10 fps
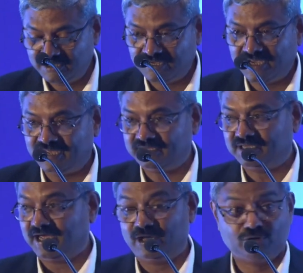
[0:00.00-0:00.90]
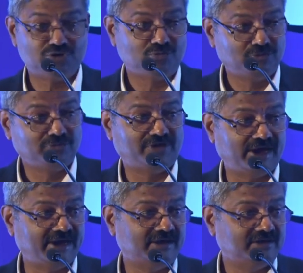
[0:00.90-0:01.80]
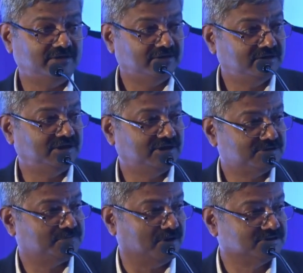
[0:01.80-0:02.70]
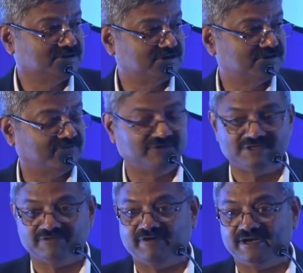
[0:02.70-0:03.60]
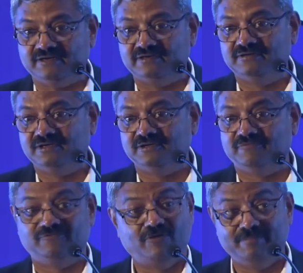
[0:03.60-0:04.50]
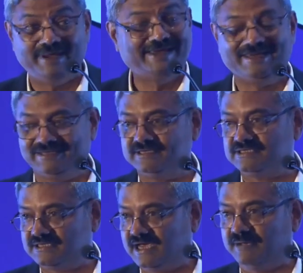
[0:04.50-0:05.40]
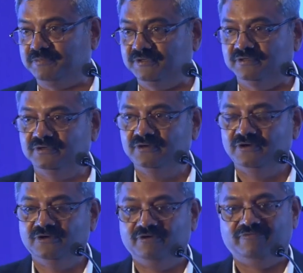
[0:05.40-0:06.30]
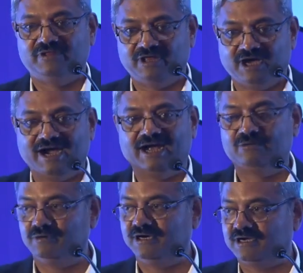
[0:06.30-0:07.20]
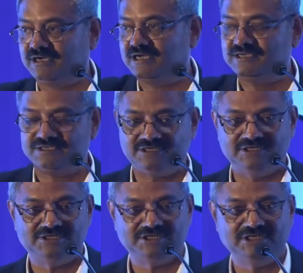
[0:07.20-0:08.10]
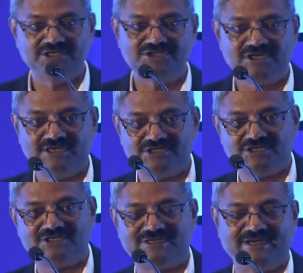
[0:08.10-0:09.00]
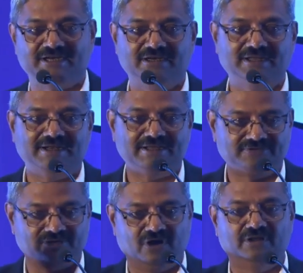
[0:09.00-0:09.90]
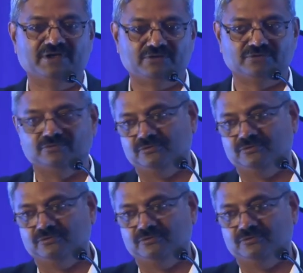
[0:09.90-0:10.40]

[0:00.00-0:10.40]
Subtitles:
and I also want to thank the sponsors of this event, for making this happen, for the hard work, as Jigneshji has just said, that has gone into